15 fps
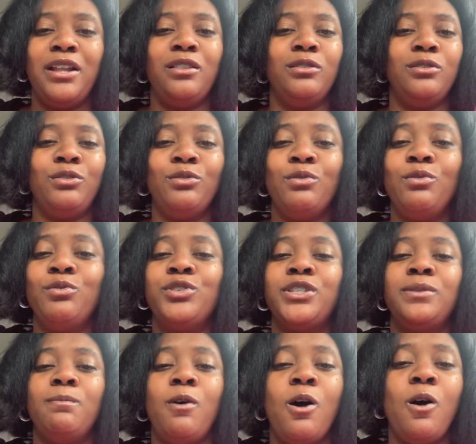little
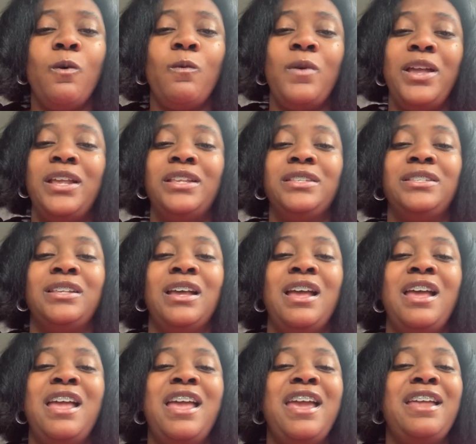small wins.
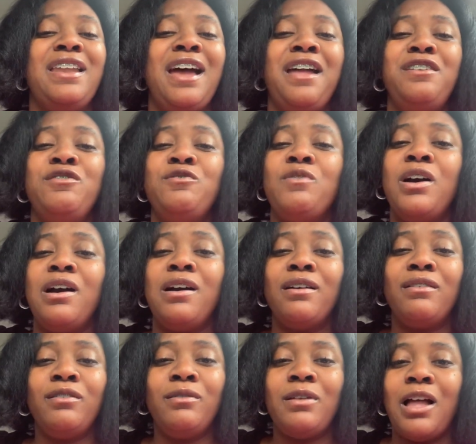And I know
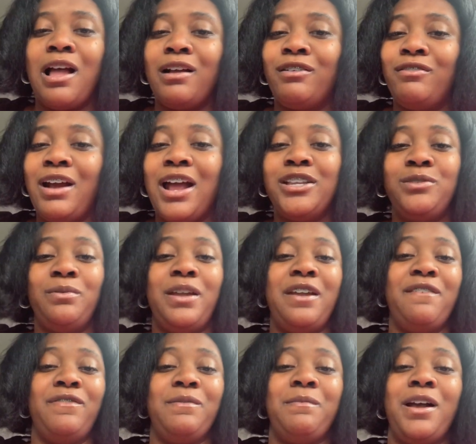
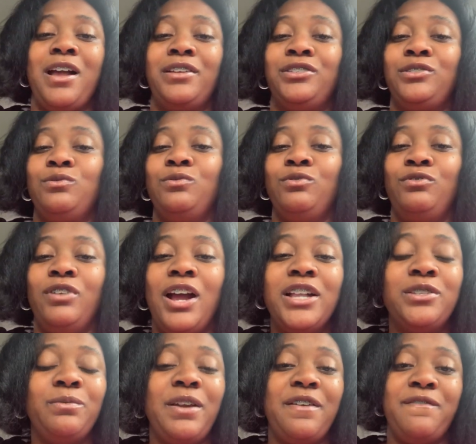graduating from high school,
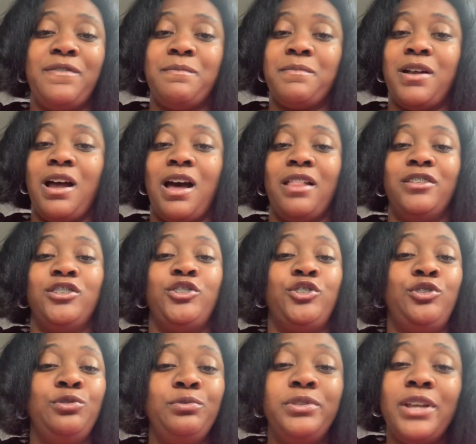graduating from college
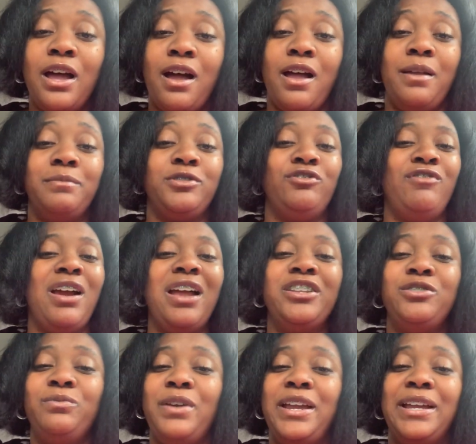2 times,
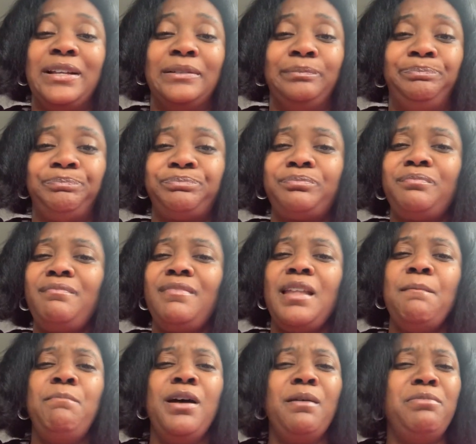graduating,
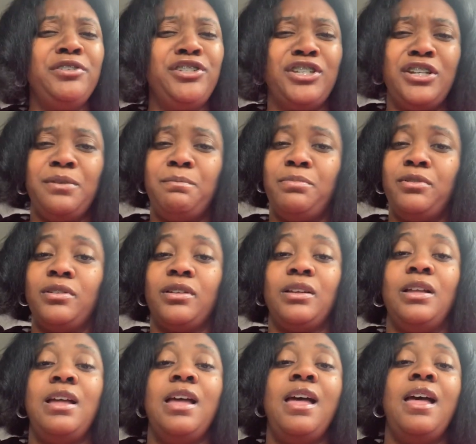publishing a book,
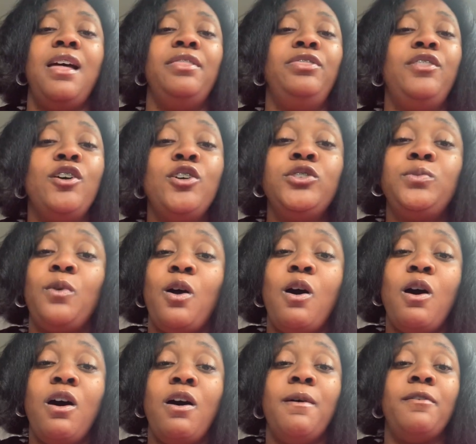those were
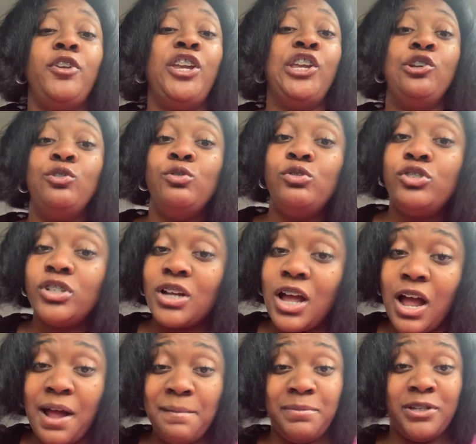all huge
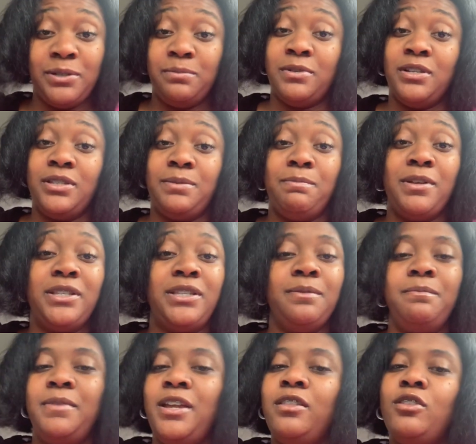accomplishments. But to
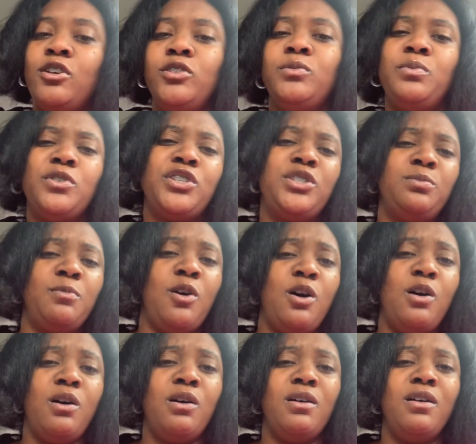me, those were
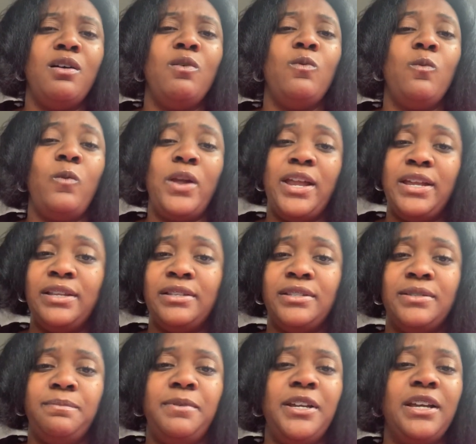small
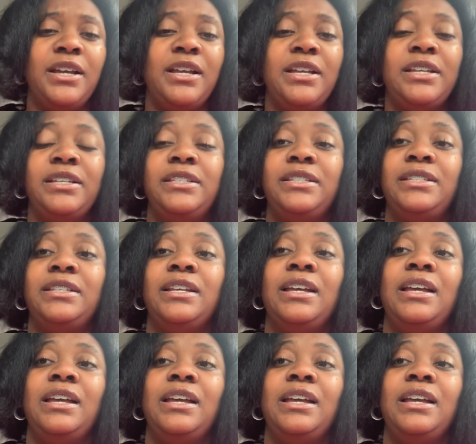wins, because